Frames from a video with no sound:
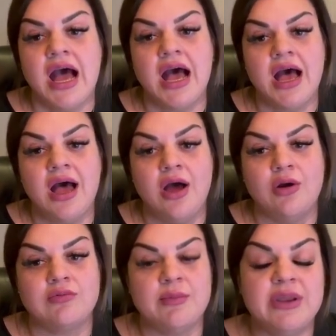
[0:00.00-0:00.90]

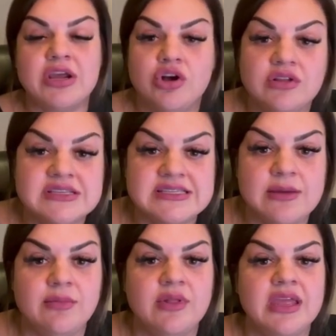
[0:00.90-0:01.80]
Rabbinical
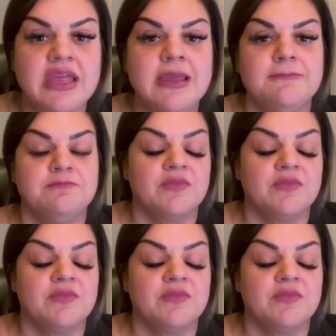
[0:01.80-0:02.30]
Assembly.